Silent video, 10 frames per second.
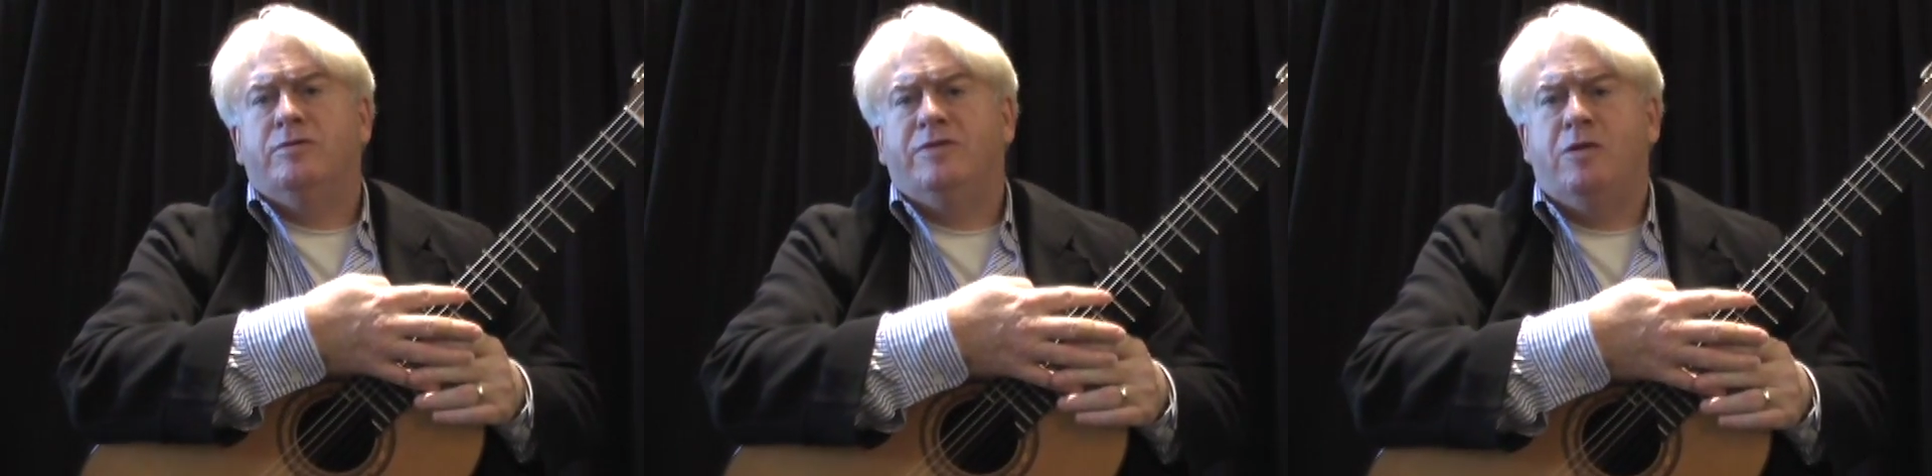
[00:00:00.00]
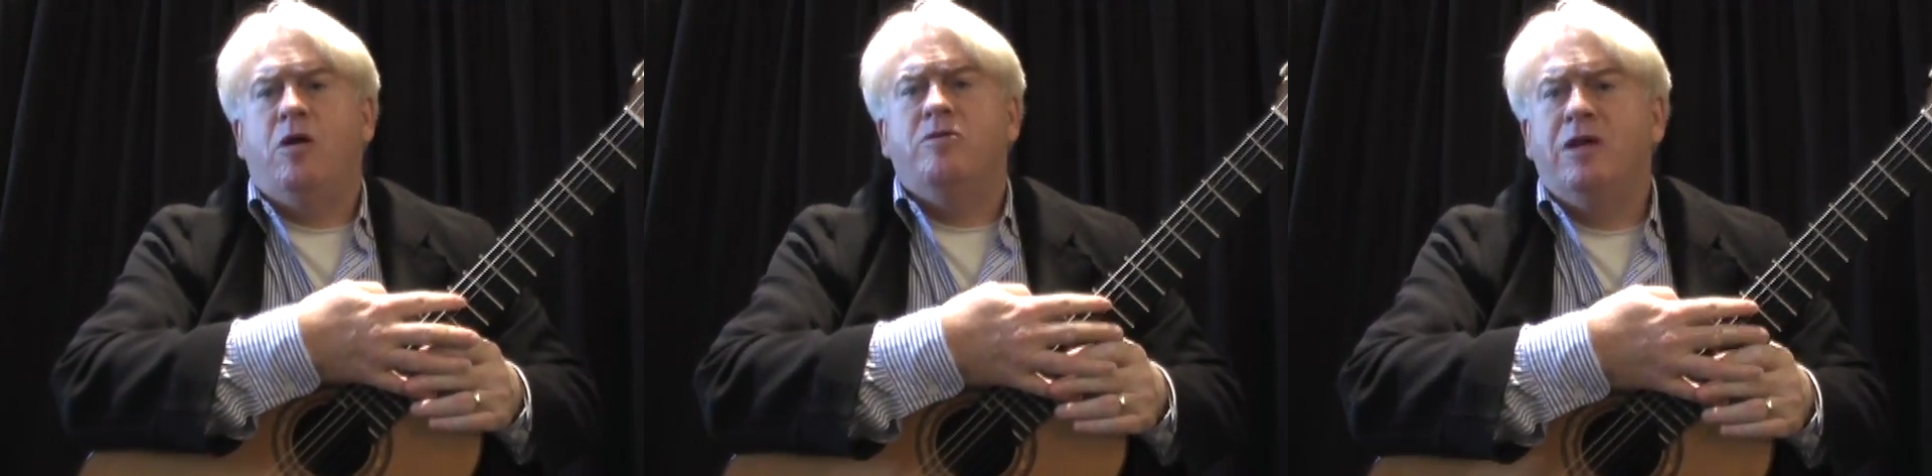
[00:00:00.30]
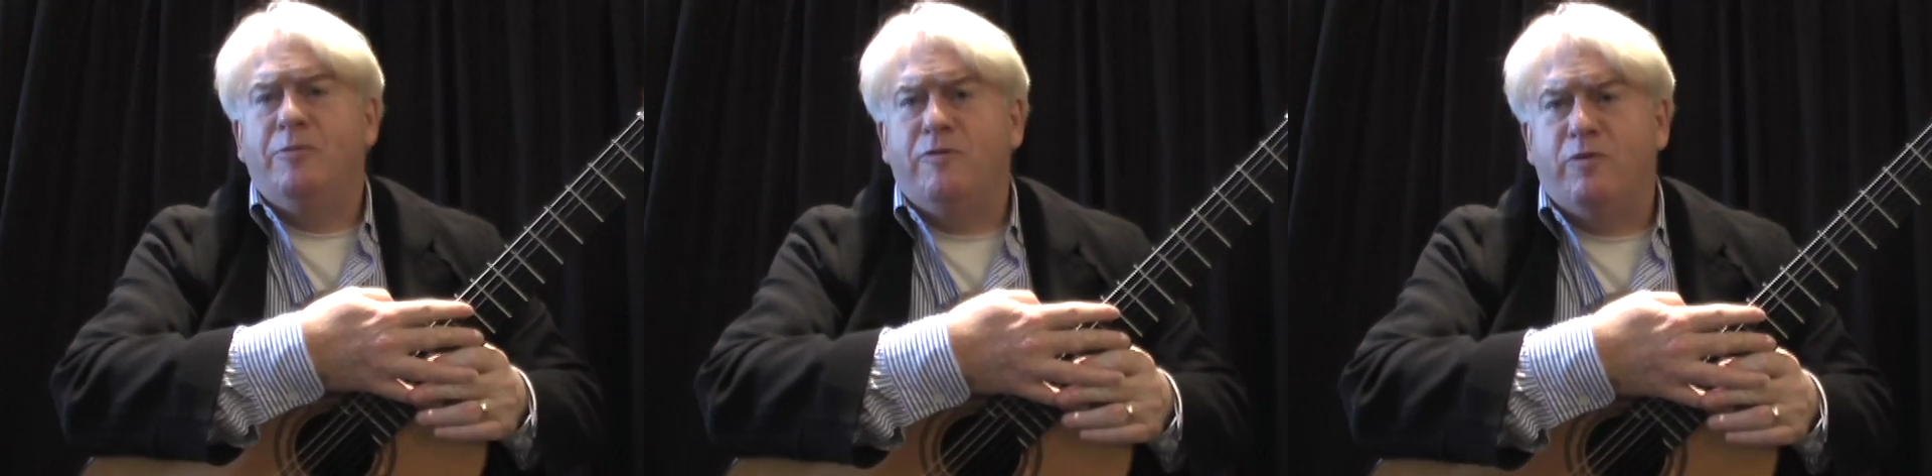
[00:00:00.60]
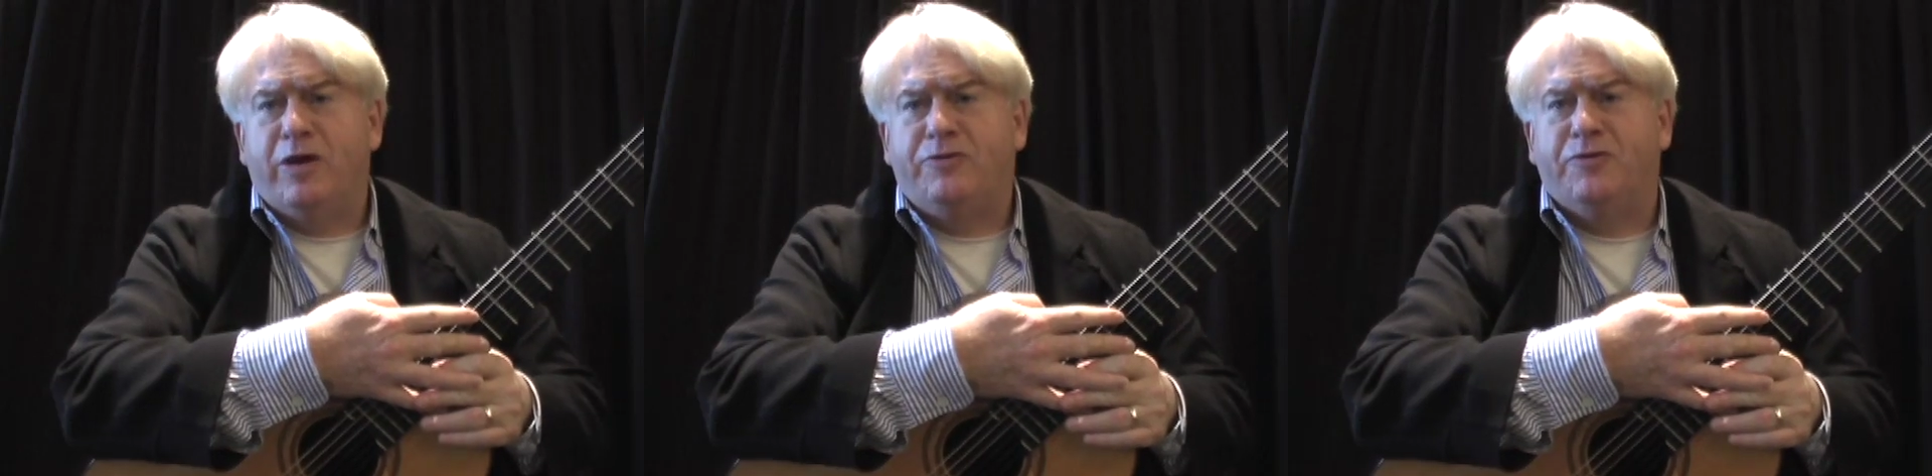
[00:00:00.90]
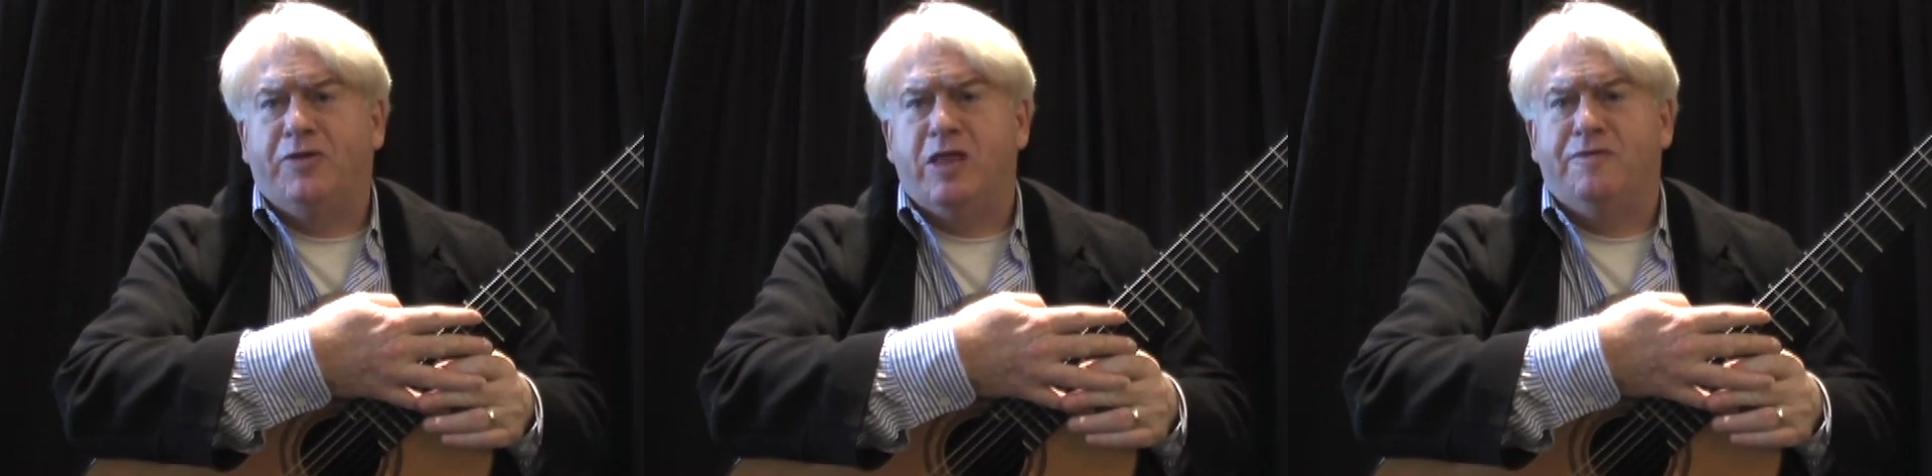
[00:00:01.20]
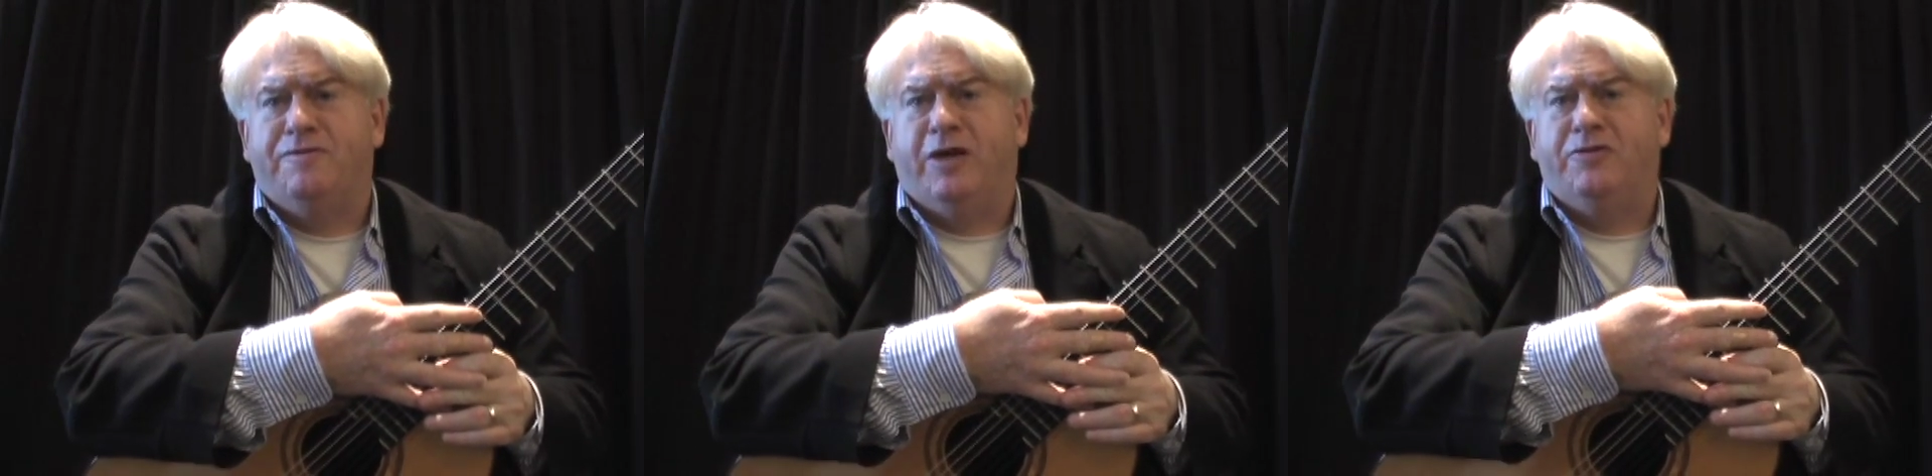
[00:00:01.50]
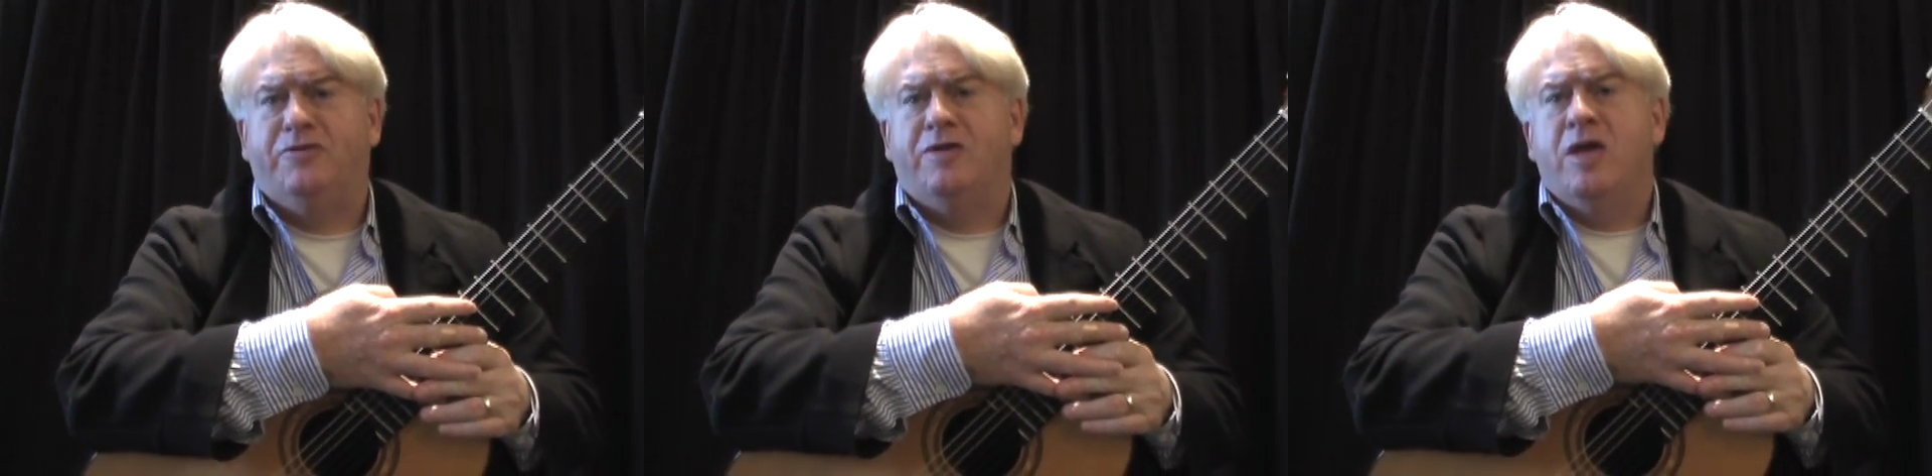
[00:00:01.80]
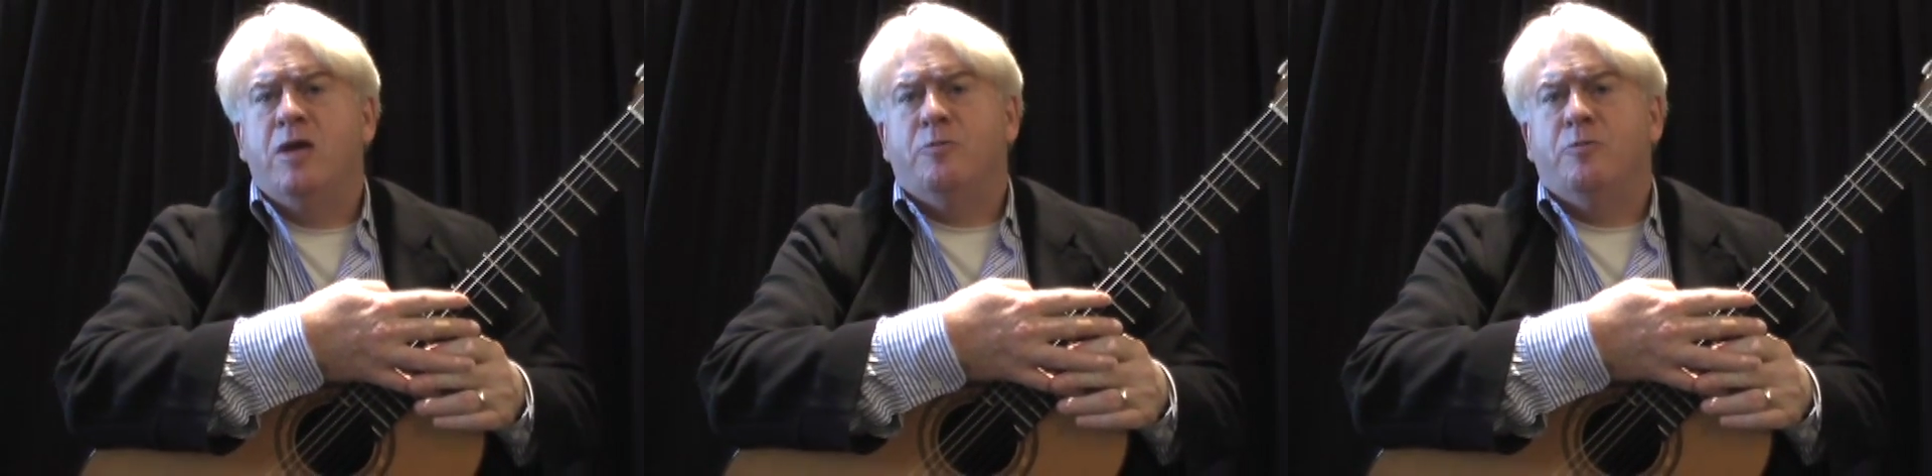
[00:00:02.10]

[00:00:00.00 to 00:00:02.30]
There are a number of ways to study the phases